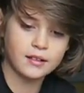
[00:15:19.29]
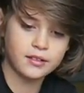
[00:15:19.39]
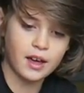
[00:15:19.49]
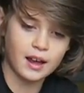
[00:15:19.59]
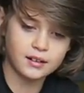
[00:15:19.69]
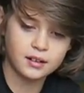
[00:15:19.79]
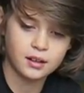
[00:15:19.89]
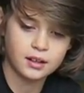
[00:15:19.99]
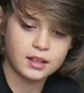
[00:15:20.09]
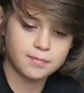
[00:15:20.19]
And
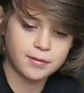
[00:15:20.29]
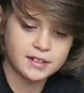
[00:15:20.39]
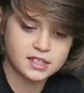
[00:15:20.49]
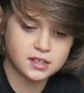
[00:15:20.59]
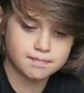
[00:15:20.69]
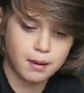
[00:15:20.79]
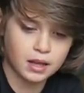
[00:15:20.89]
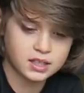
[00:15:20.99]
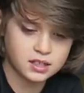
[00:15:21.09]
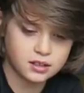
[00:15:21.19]
then he presses a
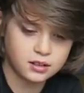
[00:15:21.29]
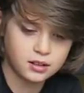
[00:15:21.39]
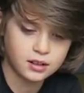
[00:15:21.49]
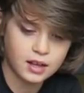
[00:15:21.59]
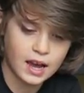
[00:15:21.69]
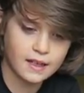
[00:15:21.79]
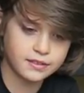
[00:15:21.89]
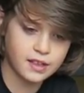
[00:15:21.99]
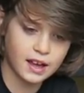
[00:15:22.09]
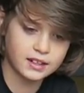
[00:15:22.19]
button,
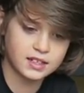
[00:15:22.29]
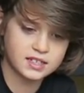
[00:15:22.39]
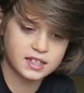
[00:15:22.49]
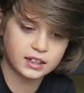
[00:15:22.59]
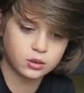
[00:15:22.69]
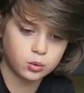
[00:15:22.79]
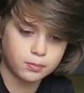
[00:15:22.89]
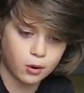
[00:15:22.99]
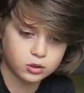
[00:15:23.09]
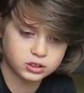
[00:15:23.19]
and then a
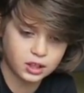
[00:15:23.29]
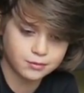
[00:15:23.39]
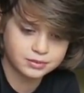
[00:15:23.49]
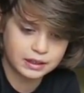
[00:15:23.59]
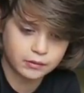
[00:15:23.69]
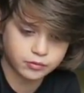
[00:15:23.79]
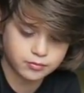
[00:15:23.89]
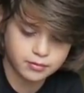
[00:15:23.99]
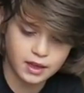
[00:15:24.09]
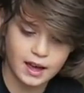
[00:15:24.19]
signal box comes down
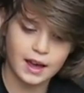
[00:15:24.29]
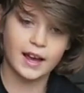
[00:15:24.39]
from there